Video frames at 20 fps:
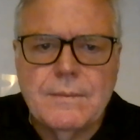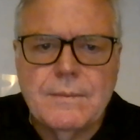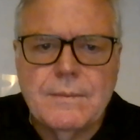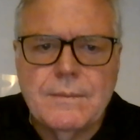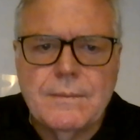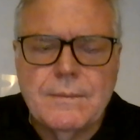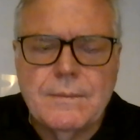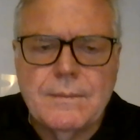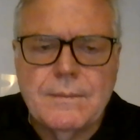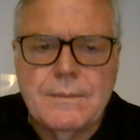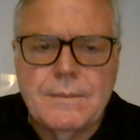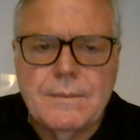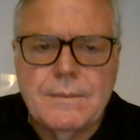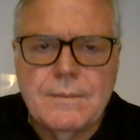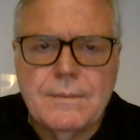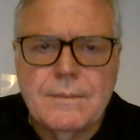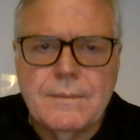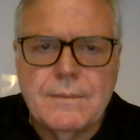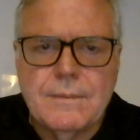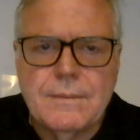
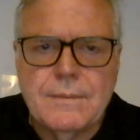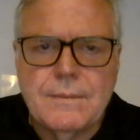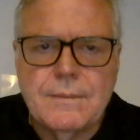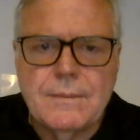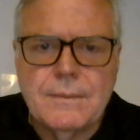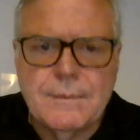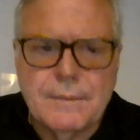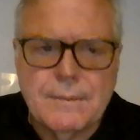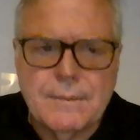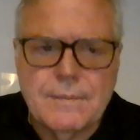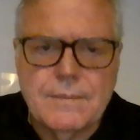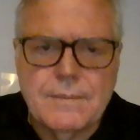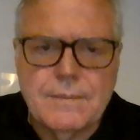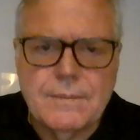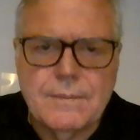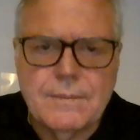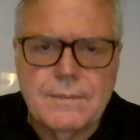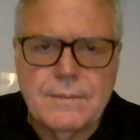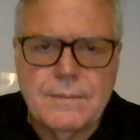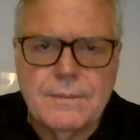
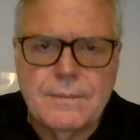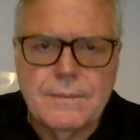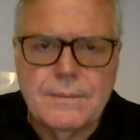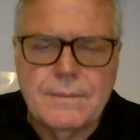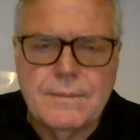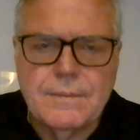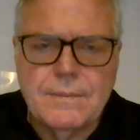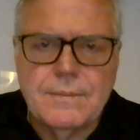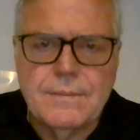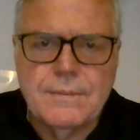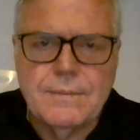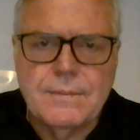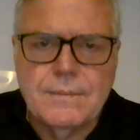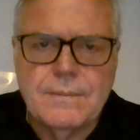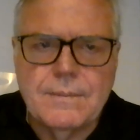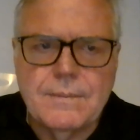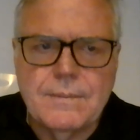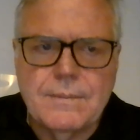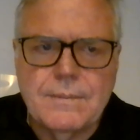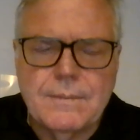
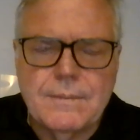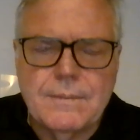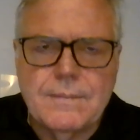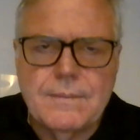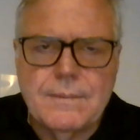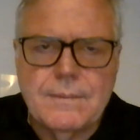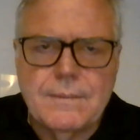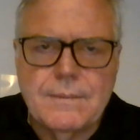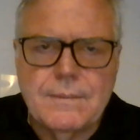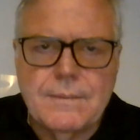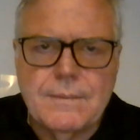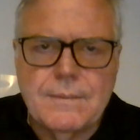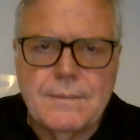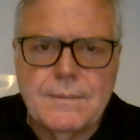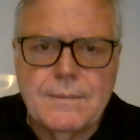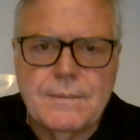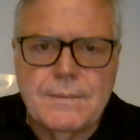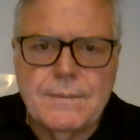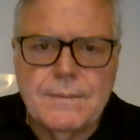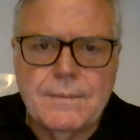
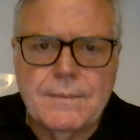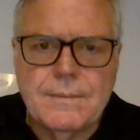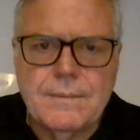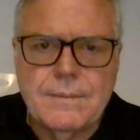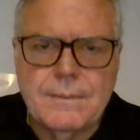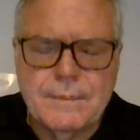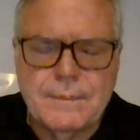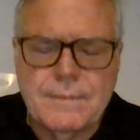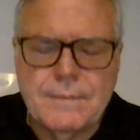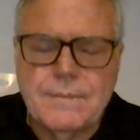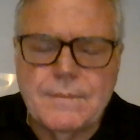This person isn't speaking.